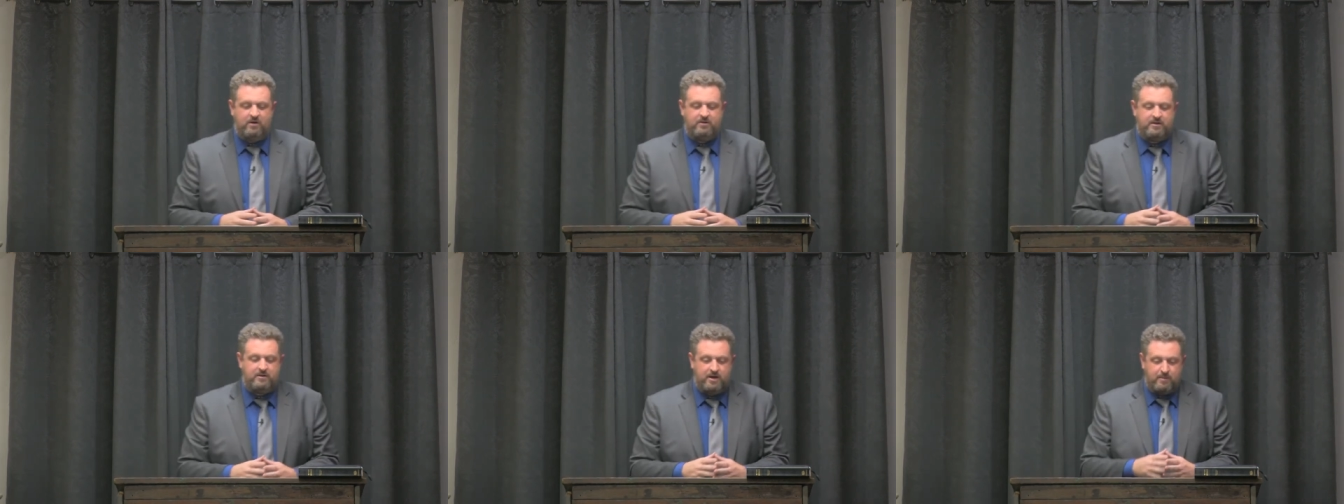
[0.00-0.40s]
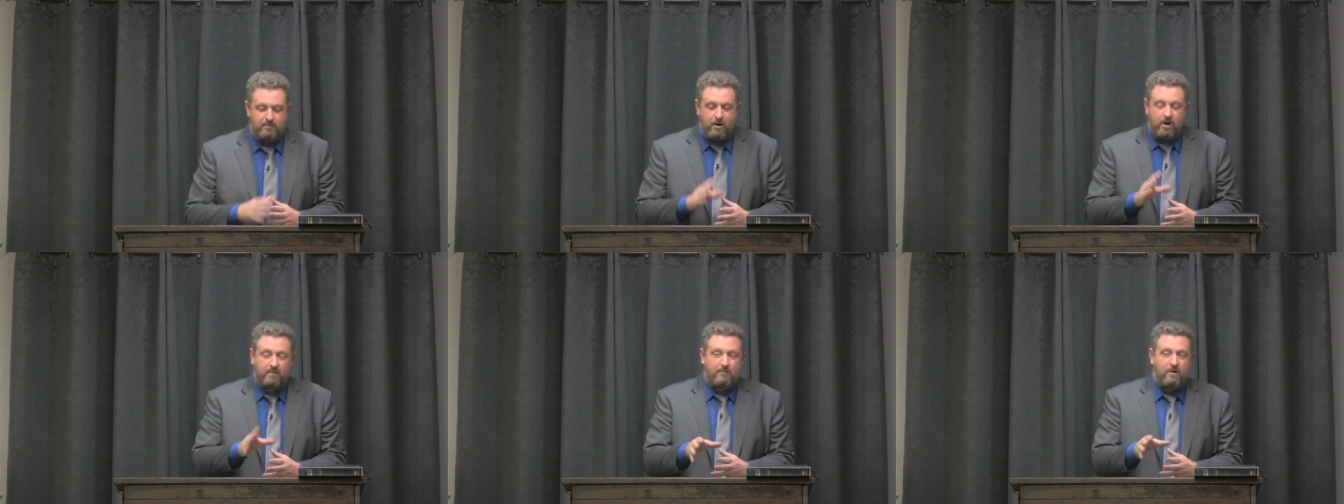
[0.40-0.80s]
you can
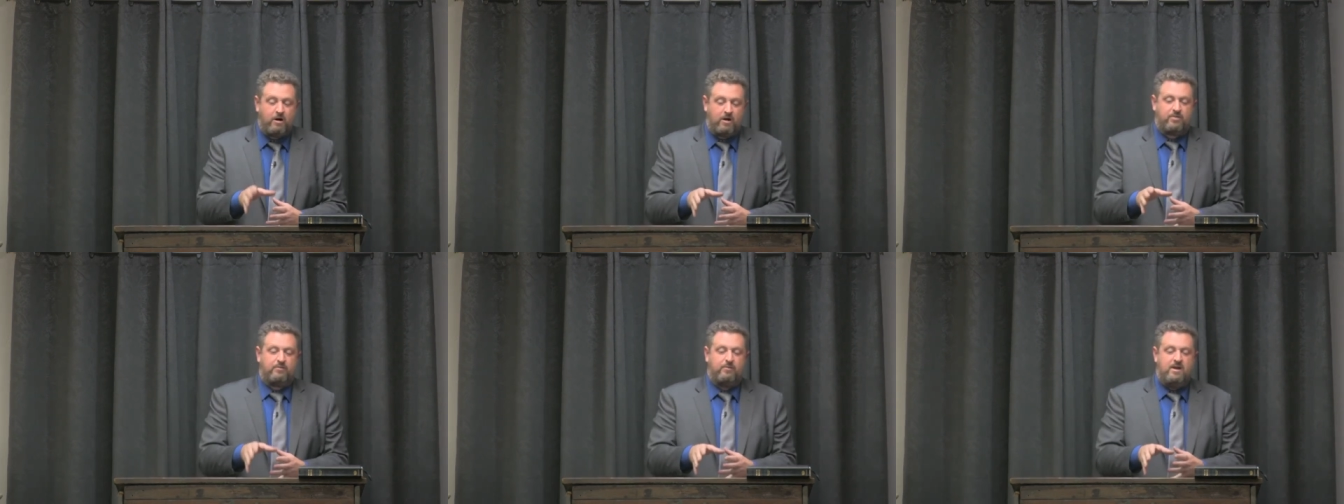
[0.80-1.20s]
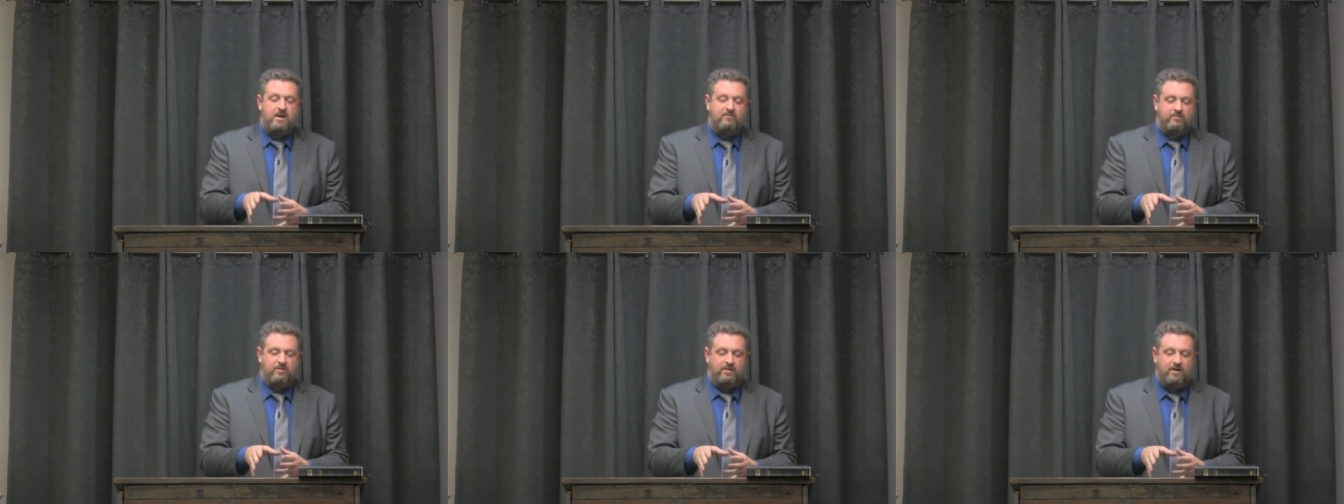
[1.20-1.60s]
mark Mark 3
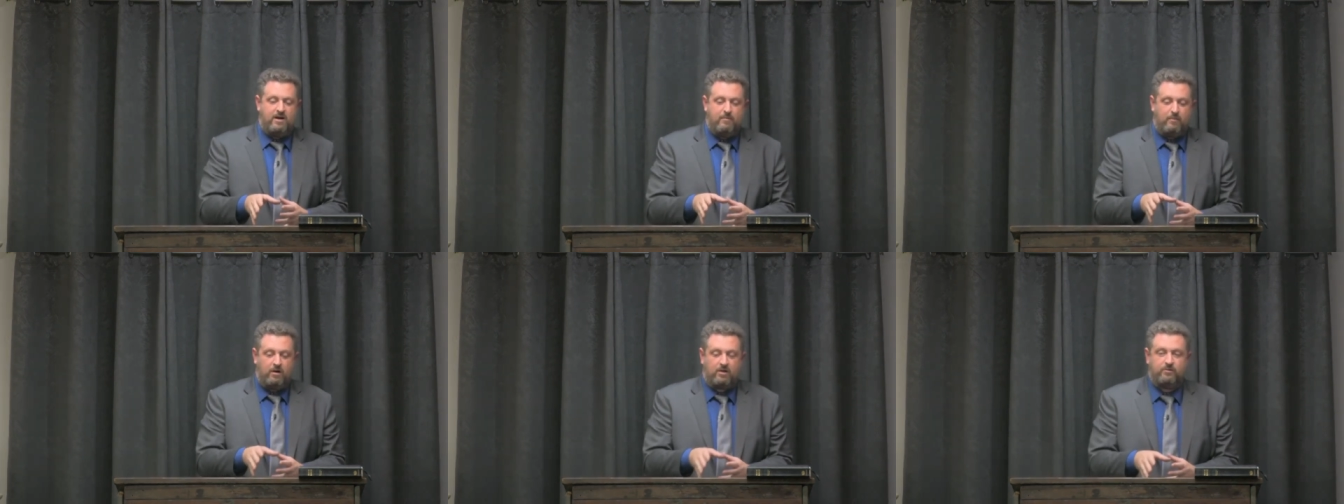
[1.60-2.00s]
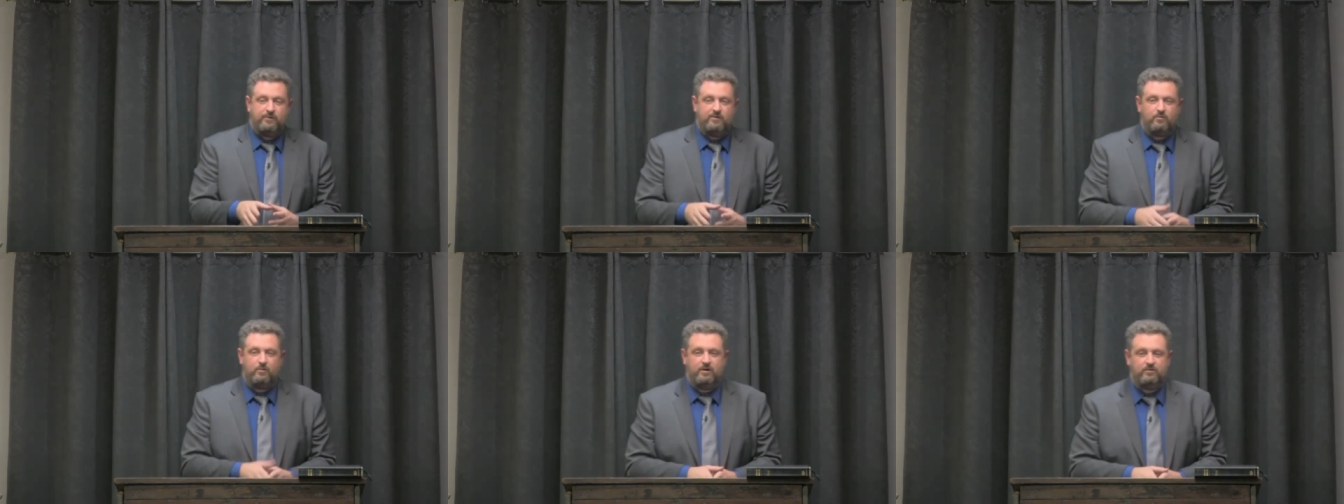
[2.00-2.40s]
if you're there, Mark 3
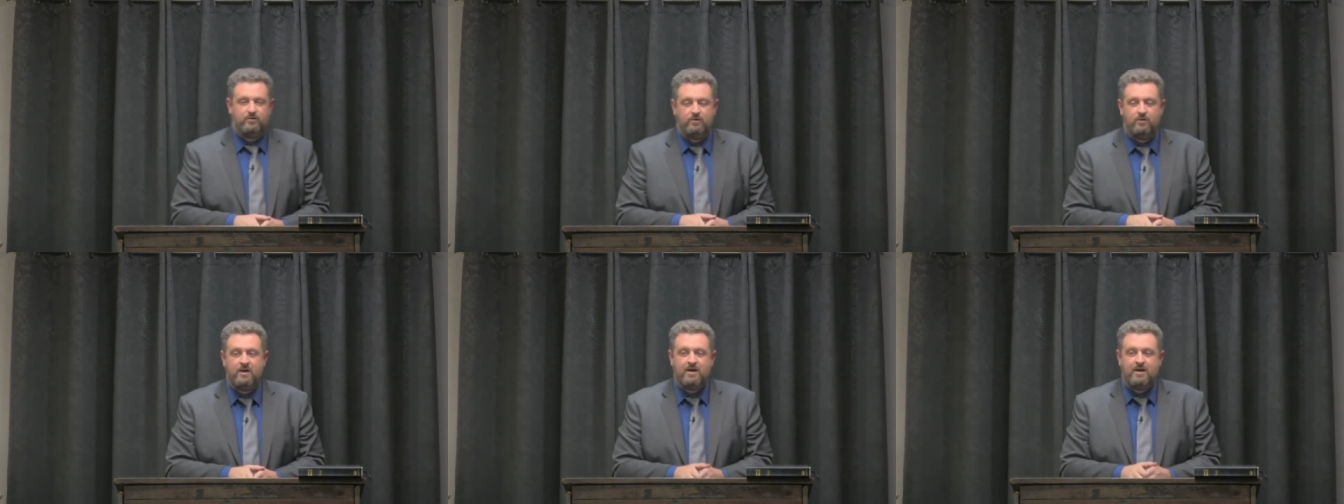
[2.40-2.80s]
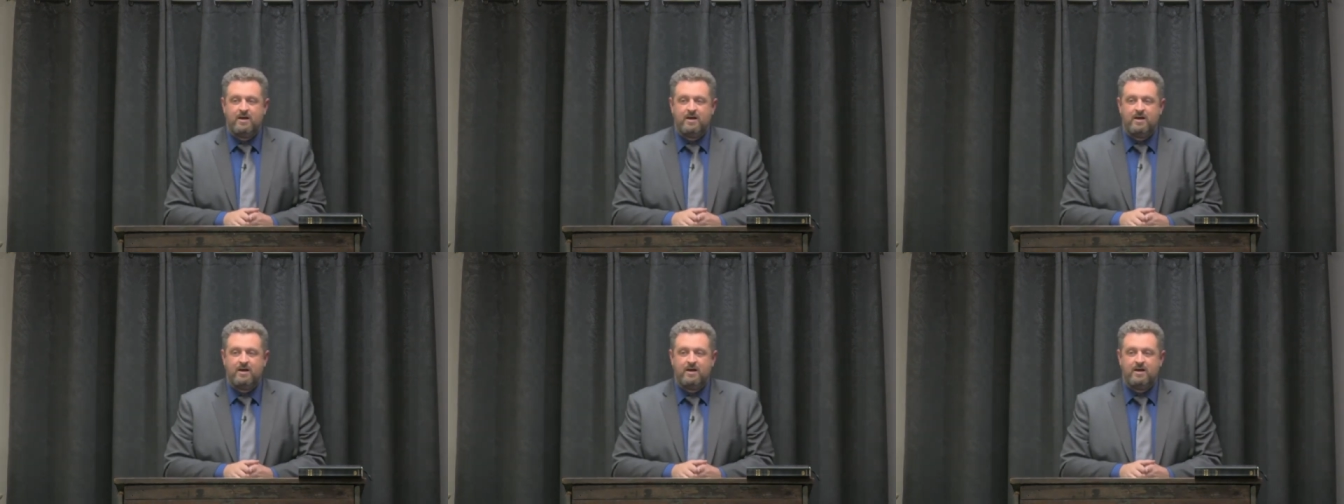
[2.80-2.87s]
22.